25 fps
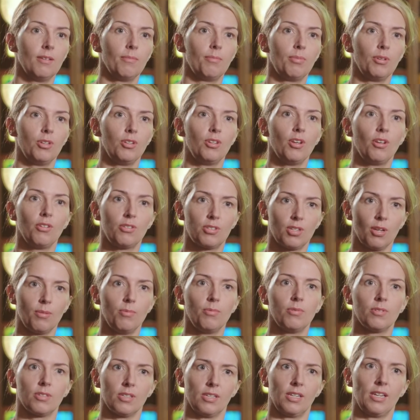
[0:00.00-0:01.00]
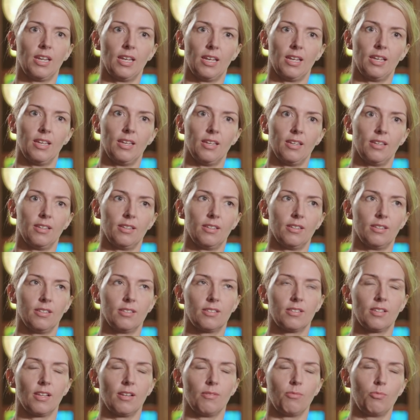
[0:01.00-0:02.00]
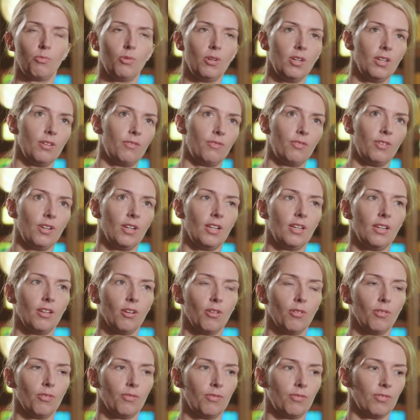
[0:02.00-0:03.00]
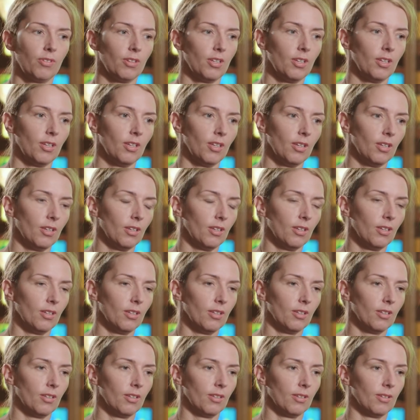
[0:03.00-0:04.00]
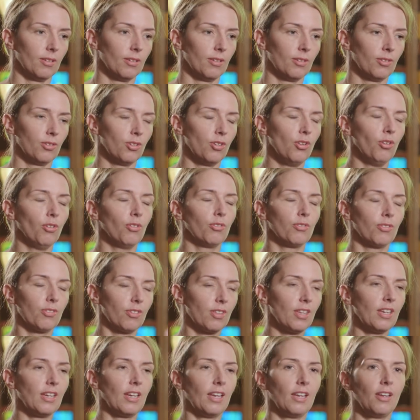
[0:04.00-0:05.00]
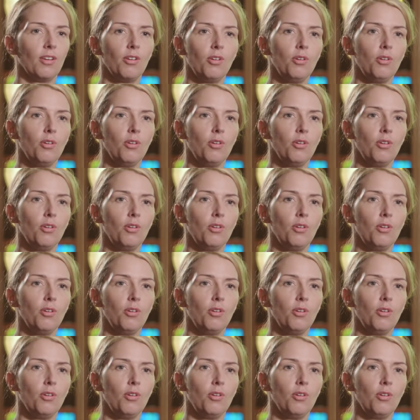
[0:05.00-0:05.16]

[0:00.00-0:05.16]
but someone's going to get hit. And it's that weird feeling of, you're not thinking,